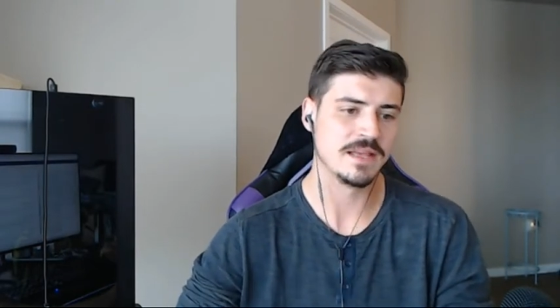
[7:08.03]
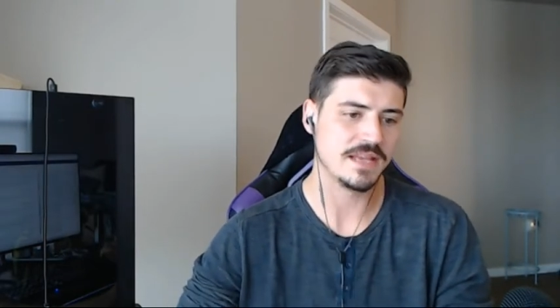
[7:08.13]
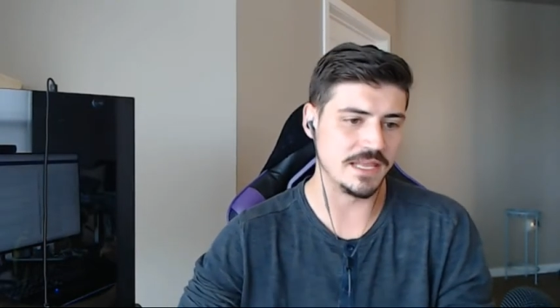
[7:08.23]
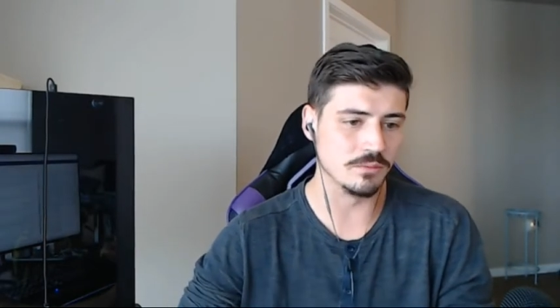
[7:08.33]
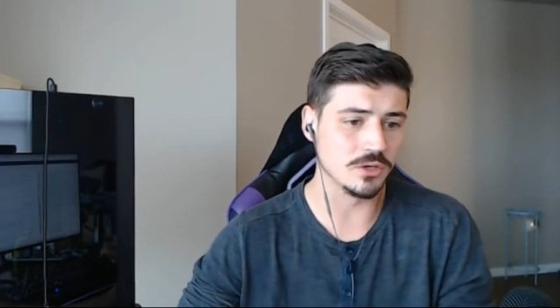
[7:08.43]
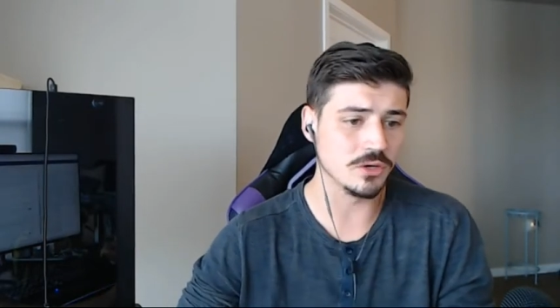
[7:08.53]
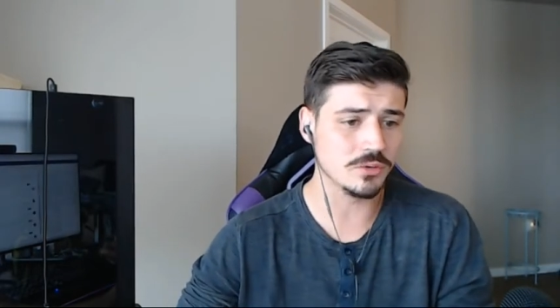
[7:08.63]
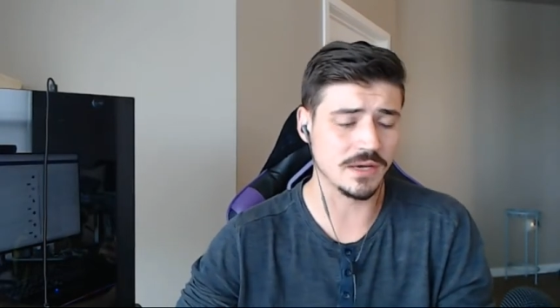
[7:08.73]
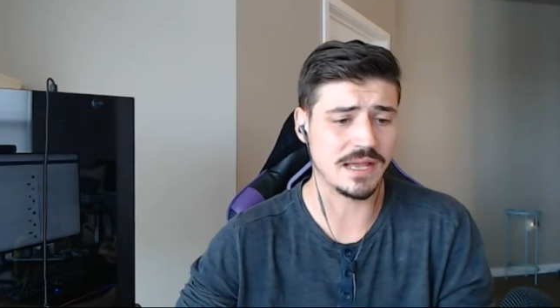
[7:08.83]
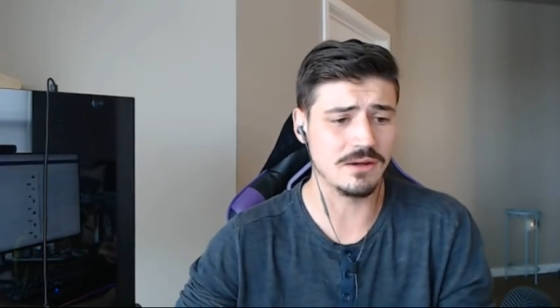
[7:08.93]
And then we'll go
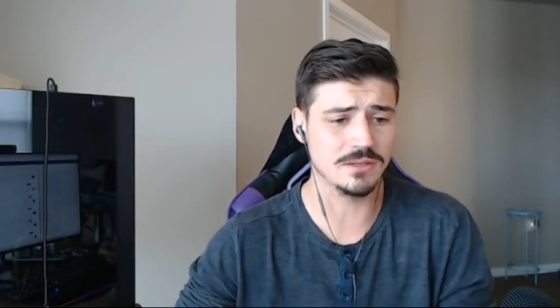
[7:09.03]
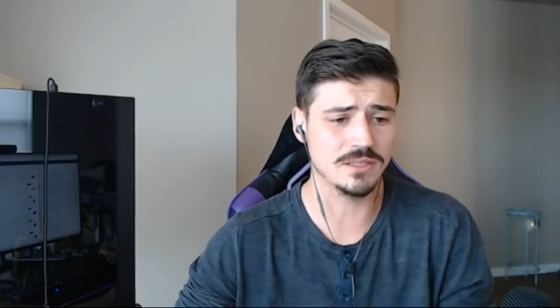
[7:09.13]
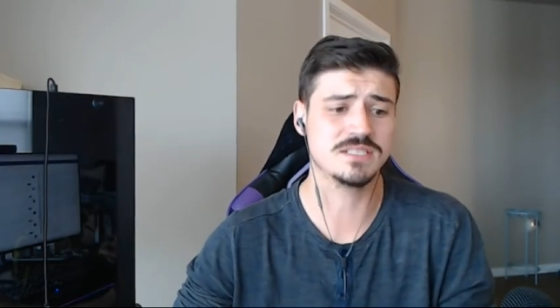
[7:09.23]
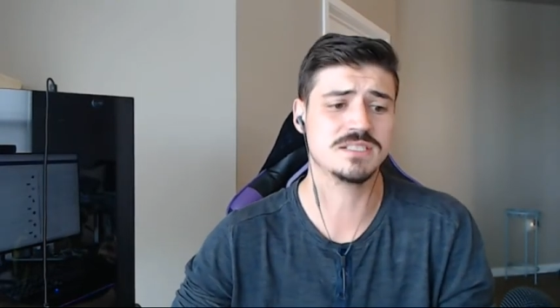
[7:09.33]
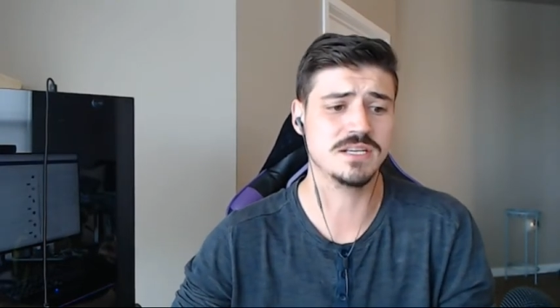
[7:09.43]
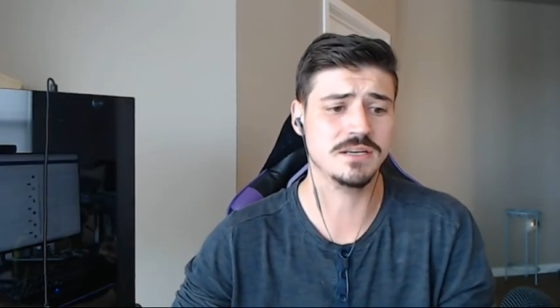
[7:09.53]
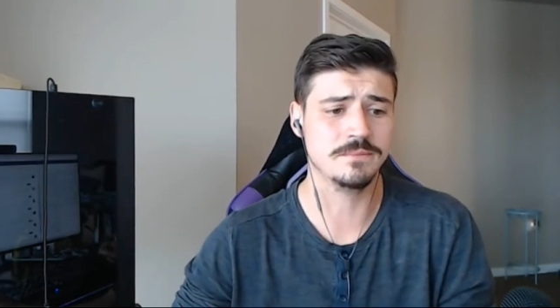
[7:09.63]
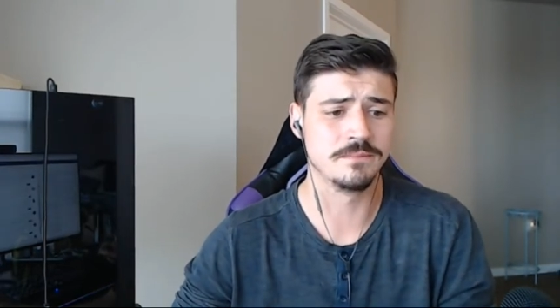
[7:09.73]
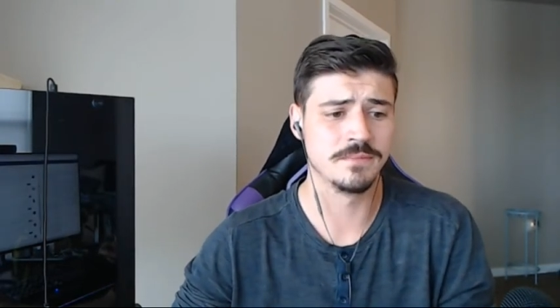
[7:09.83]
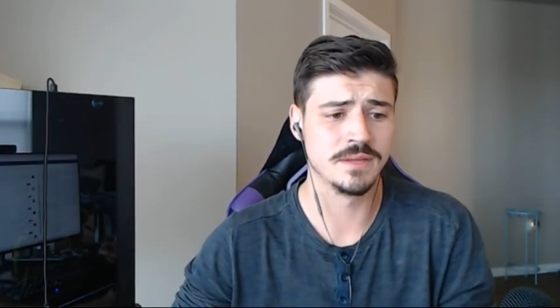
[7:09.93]
to account lists
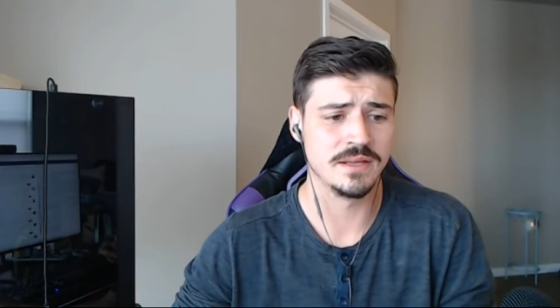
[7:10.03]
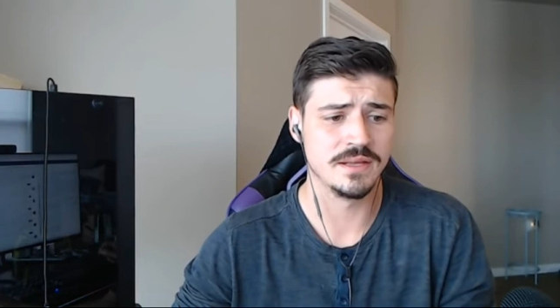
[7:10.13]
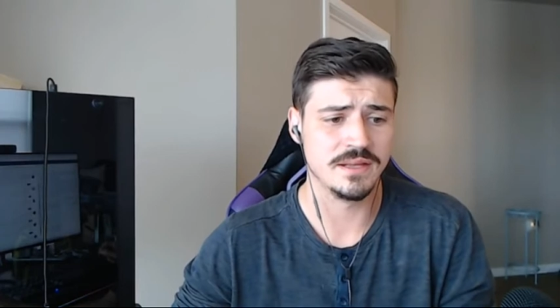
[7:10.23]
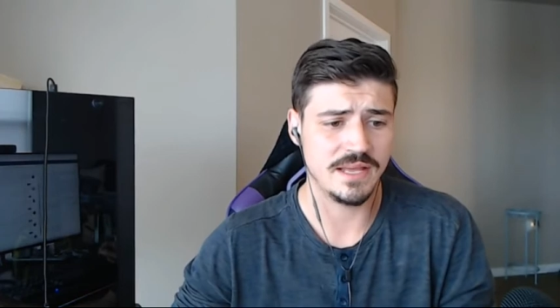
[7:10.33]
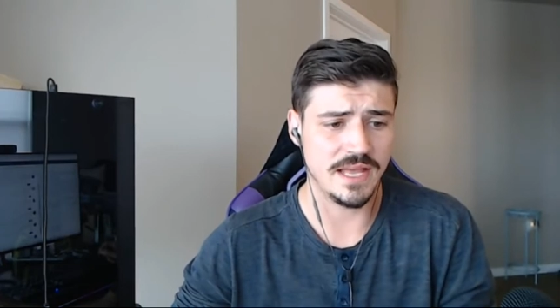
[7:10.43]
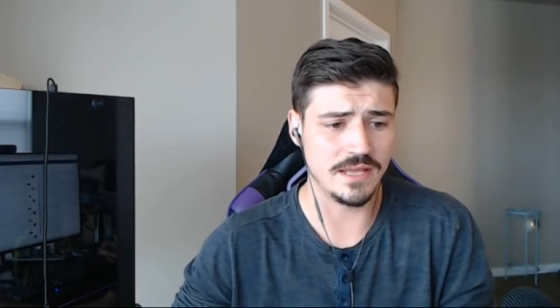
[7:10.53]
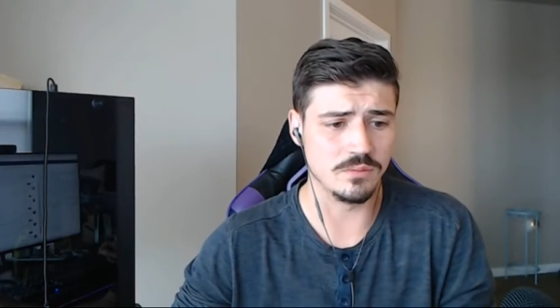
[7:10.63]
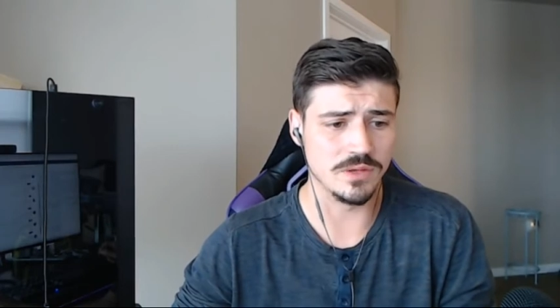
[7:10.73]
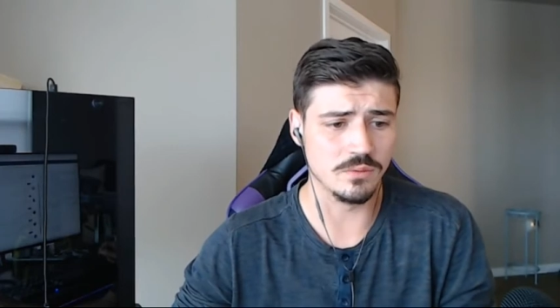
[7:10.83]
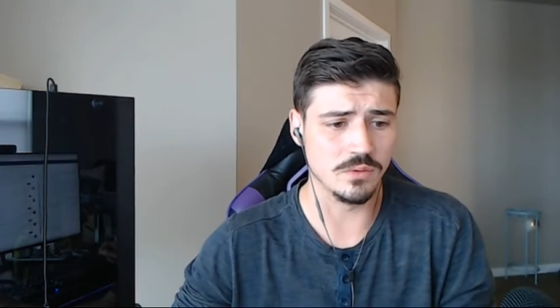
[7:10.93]
here and
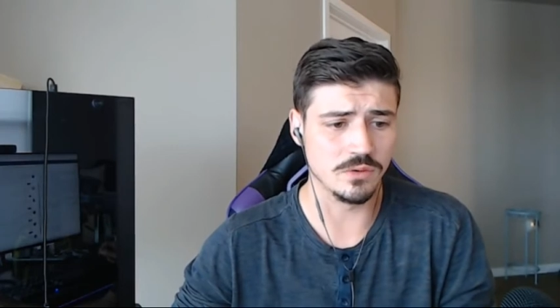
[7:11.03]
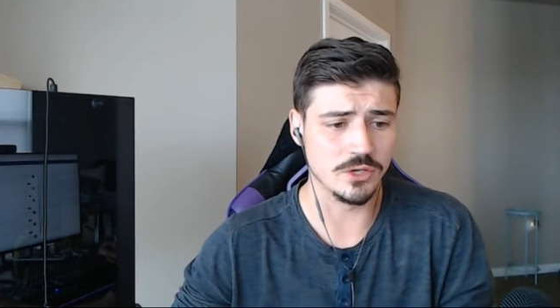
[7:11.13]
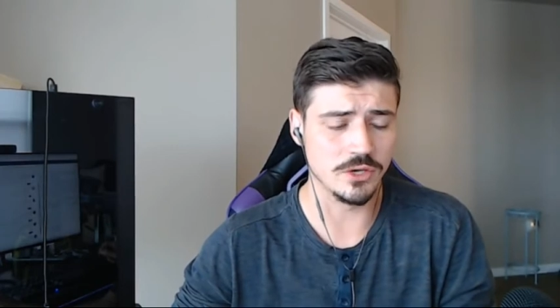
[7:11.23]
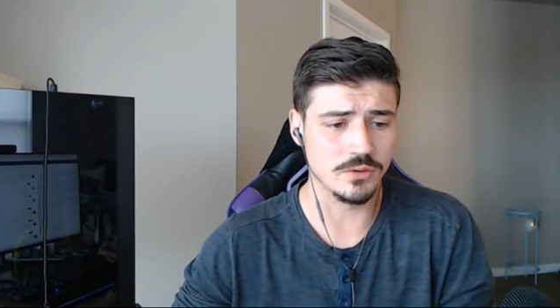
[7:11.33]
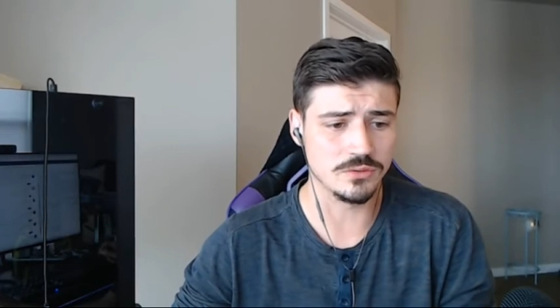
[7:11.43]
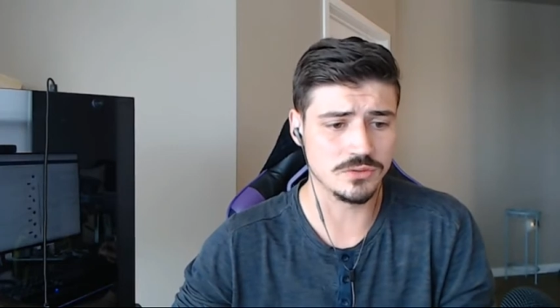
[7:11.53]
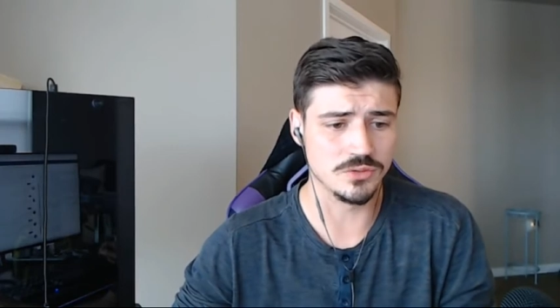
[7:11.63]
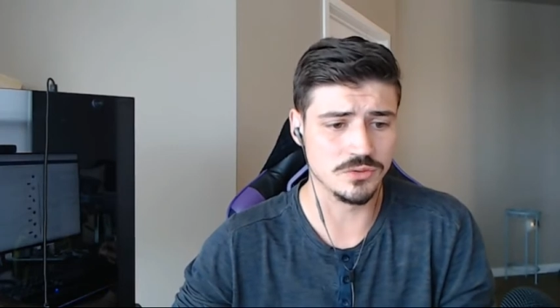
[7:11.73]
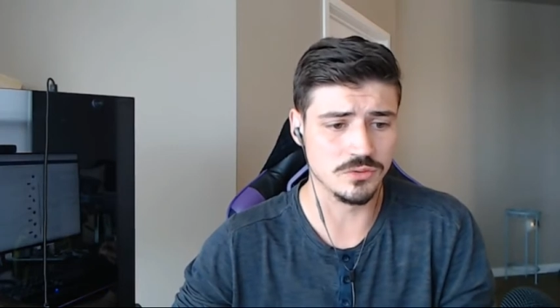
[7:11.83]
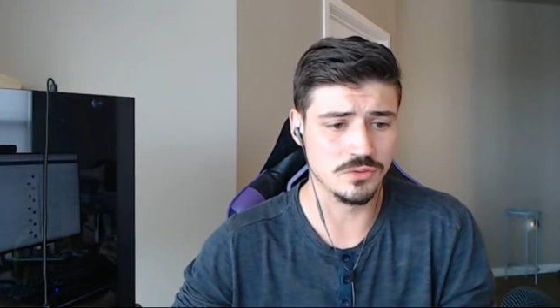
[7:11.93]
we will go
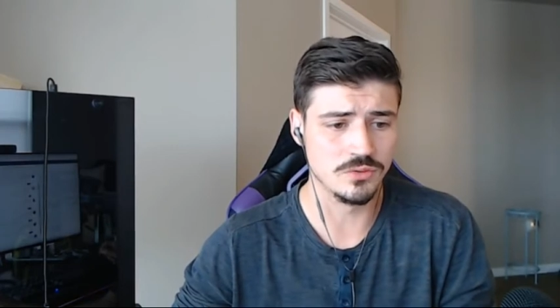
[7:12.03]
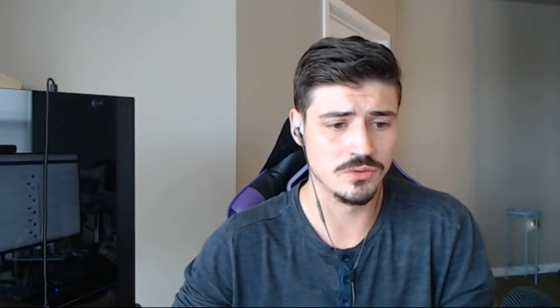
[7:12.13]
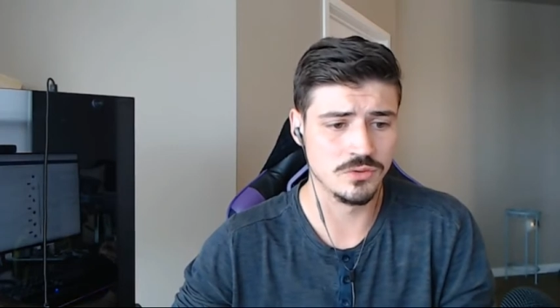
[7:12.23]
to